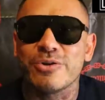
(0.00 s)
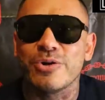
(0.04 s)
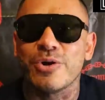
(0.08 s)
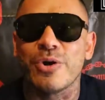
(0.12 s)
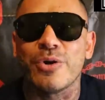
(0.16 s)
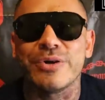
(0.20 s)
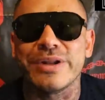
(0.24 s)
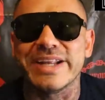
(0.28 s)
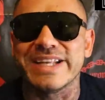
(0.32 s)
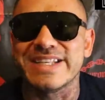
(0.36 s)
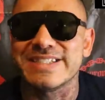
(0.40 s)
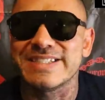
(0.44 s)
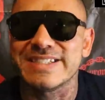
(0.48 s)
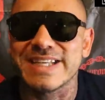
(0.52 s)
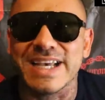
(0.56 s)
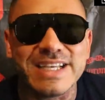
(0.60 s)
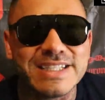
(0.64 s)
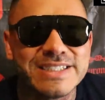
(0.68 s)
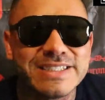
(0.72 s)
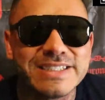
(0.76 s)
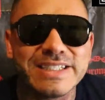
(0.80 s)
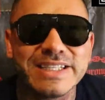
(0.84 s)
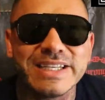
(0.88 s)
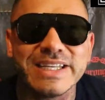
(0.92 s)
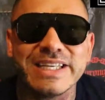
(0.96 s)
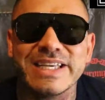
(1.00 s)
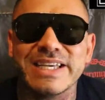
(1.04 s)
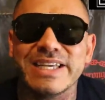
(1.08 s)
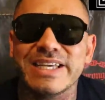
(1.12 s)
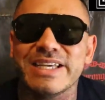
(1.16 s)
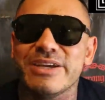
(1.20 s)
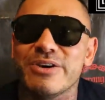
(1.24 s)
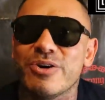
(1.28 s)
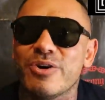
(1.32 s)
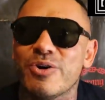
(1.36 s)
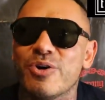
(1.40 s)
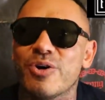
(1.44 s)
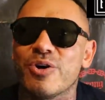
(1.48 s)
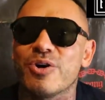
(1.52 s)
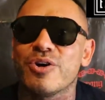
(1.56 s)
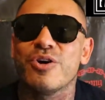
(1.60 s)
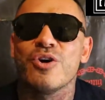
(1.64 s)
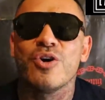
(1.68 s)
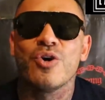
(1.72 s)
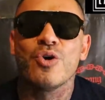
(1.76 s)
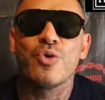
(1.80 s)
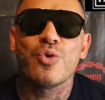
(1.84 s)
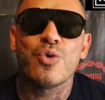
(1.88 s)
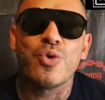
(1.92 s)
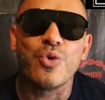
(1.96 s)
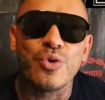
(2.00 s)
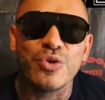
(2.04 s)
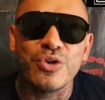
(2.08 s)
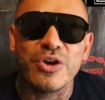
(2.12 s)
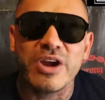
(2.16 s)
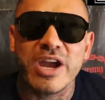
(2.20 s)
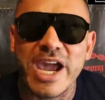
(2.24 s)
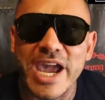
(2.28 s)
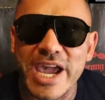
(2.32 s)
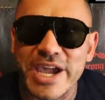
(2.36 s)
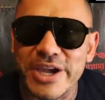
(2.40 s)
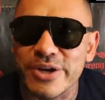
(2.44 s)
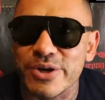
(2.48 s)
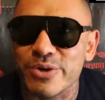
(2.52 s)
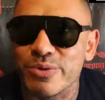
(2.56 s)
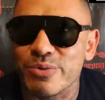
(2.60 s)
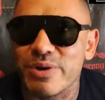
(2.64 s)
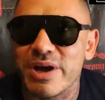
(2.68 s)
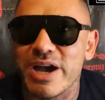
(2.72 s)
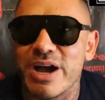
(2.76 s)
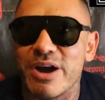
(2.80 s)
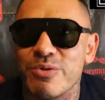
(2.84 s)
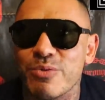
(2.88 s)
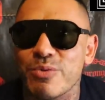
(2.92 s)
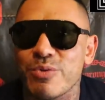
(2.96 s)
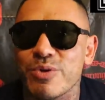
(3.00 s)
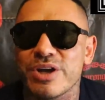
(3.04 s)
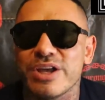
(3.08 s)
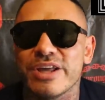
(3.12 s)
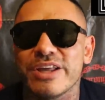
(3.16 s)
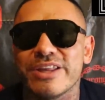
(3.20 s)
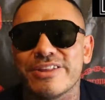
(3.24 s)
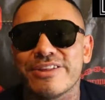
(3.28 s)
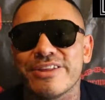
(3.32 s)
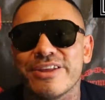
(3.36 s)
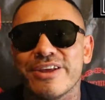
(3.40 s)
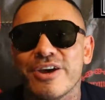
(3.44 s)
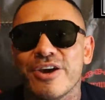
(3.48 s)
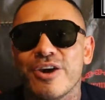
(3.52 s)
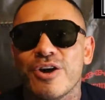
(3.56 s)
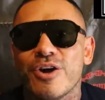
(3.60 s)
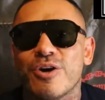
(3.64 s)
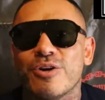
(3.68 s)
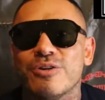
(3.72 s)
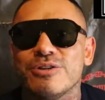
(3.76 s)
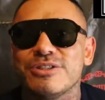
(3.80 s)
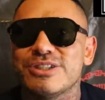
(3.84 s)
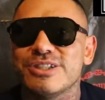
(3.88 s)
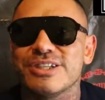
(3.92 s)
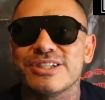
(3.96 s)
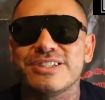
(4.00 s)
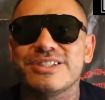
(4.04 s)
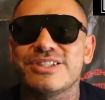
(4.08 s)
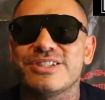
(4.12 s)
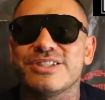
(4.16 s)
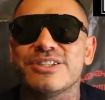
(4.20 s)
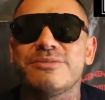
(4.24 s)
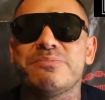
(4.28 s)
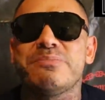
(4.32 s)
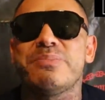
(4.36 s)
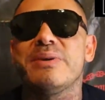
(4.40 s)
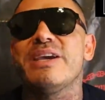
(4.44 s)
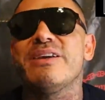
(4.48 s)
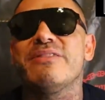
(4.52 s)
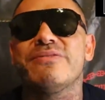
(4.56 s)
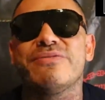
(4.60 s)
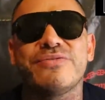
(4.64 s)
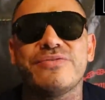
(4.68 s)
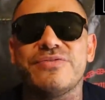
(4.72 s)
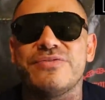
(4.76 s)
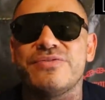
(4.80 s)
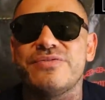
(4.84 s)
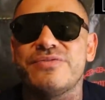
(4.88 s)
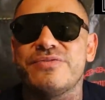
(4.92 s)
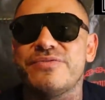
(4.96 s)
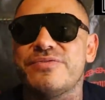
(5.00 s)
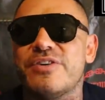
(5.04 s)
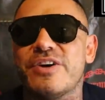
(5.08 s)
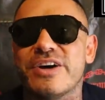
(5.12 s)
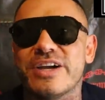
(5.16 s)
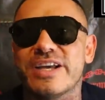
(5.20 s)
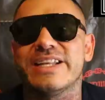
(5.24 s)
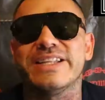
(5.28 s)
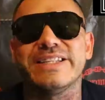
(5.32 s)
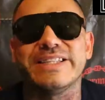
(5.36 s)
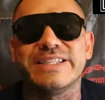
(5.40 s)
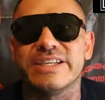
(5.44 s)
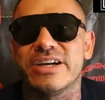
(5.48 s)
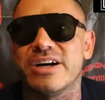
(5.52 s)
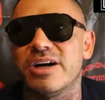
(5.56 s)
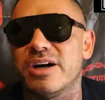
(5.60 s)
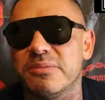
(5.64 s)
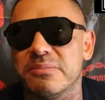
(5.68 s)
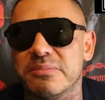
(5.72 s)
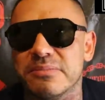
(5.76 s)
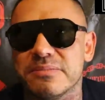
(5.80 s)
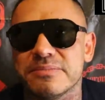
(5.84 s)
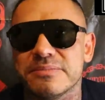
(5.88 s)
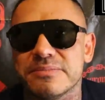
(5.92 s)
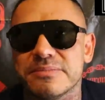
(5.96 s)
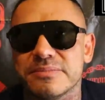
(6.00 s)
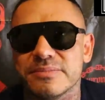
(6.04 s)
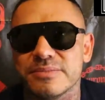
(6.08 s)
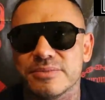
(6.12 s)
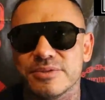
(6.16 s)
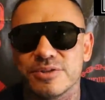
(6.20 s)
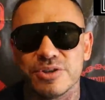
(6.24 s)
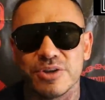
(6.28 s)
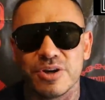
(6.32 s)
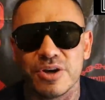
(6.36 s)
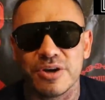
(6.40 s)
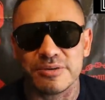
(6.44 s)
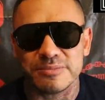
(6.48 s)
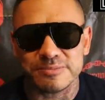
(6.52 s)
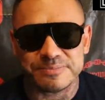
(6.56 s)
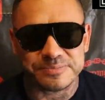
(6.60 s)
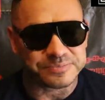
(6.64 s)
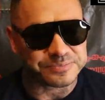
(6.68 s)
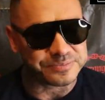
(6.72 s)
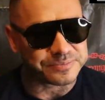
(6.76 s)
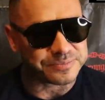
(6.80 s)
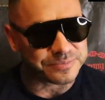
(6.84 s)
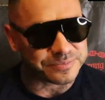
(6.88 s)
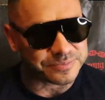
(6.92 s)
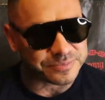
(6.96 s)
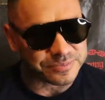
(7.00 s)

don't know, necessity or who they're hanging around with or just, just being fucking dumb, you know?